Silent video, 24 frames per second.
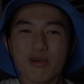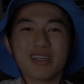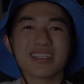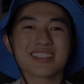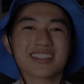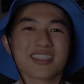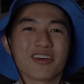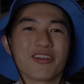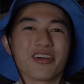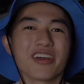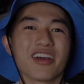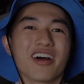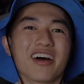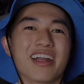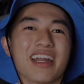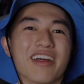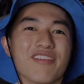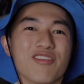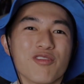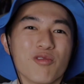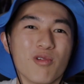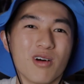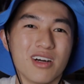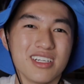what is going on
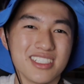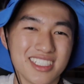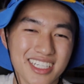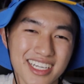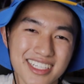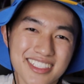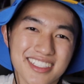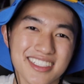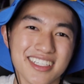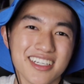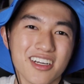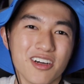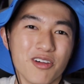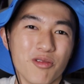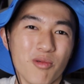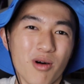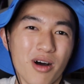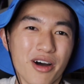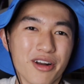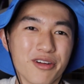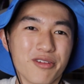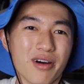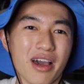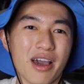everyone? Jason here at
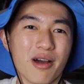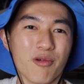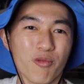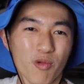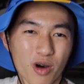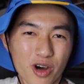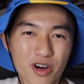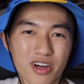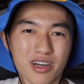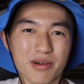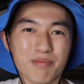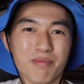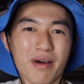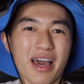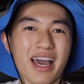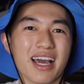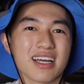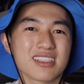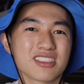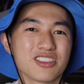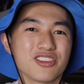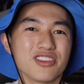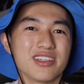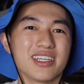Waddle and welcome
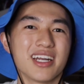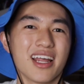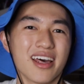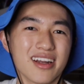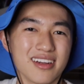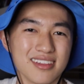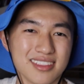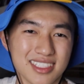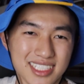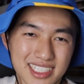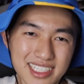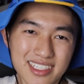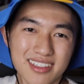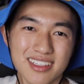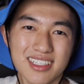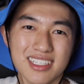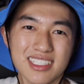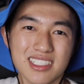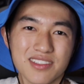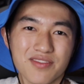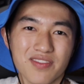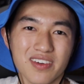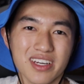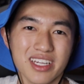back to another tier
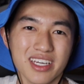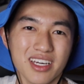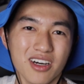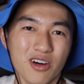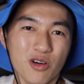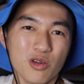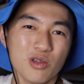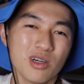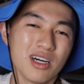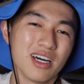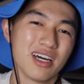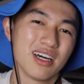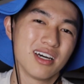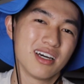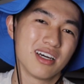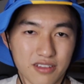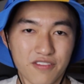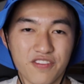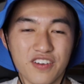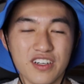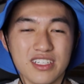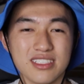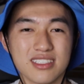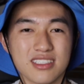list video. The
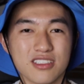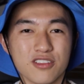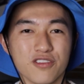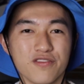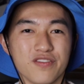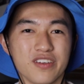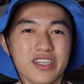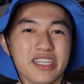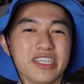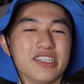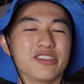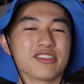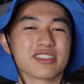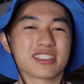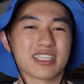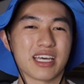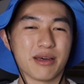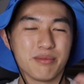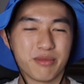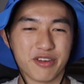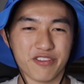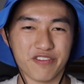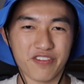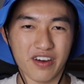first two videos
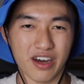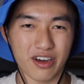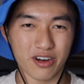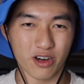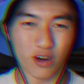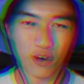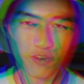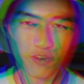can be found